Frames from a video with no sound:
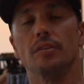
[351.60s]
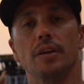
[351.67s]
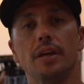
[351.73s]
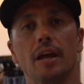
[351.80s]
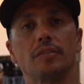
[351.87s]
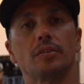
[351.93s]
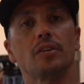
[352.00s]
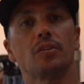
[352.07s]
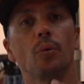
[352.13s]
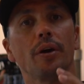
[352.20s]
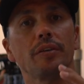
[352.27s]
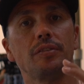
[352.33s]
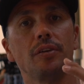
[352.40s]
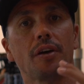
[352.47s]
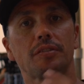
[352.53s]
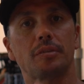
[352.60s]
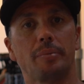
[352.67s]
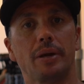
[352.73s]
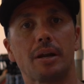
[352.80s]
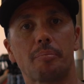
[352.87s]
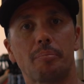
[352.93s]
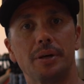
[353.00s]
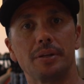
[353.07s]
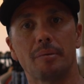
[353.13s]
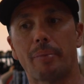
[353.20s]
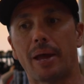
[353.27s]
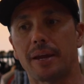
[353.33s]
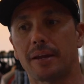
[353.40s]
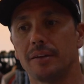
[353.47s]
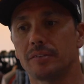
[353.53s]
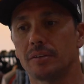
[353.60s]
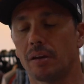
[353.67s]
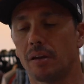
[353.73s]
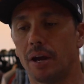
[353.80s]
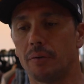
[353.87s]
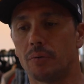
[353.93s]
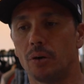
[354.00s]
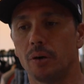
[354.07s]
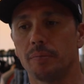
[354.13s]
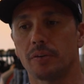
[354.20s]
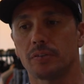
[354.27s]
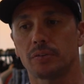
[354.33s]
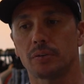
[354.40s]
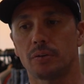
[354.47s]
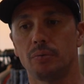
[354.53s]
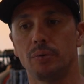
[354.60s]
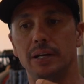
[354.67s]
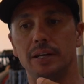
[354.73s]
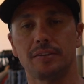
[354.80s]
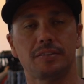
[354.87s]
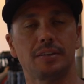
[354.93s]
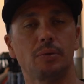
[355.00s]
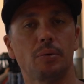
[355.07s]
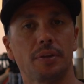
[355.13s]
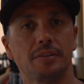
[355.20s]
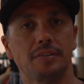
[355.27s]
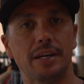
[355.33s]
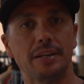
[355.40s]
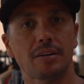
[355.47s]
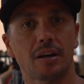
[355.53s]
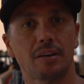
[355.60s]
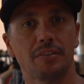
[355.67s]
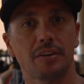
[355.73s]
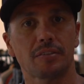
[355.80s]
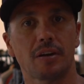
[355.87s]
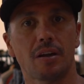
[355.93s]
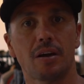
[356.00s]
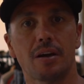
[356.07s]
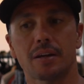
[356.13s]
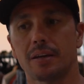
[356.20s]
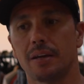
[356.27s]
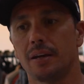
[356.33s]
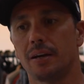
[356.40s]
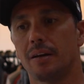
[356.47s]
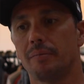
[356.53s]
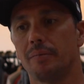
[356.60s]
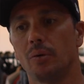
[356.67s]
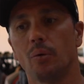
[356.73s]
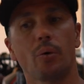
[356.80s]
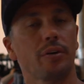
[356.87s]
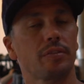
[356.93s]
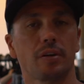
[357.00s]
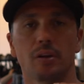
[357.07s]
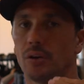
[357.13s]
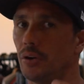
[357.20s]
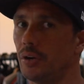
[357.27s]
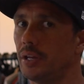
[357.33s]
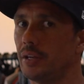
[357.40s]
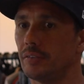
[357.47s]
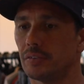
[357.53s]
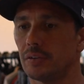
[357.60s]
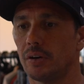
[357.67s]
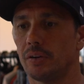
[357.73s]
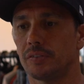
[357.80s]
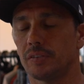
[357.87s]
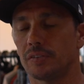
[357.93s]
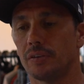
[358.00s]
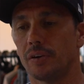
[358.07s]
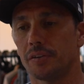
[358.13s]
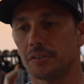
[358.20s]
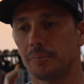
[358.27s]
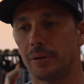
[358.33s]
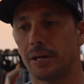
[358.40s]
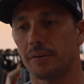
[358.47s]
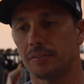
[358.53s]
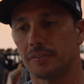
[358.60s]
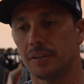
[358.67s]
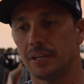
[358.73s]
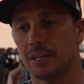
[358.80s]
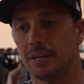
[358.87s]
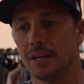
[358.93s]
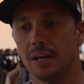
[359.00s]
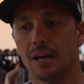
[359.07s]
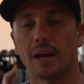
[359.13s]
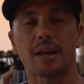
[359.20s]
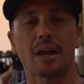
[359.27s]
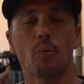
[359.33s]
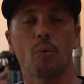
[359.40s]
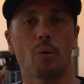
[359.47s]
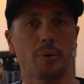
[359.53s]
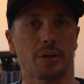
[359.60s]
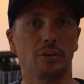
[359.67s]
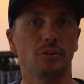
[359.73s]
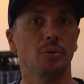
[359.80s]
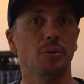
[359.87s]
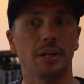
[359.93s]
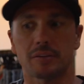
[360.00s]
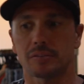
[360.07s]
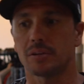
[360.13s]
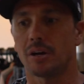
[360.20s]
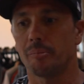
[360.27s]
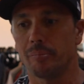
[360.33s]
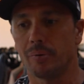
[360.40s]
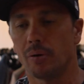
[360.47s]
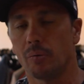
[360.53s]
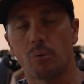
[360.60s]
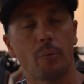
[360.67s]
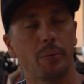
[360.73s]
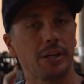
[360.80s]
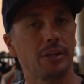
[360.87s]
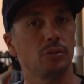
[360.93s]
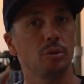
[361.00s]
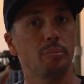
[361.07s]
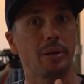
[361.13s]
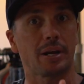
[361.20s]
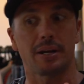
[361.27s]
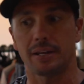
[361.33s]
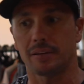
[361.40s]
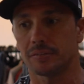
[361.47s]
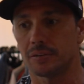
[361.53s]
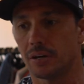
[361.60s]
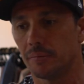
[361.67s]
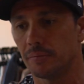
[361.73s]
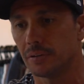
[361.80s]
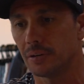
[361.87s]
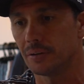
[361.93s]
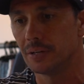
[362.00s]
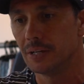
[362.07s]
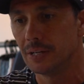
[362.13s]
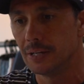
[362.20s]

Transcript: yeah, so it's always nice to be able to bring them back into Lightroom to sort of really see what the detail of it's like. Always learning, so it's just nice to be able to see, okay, what we can do next time, what we can do better next time. So,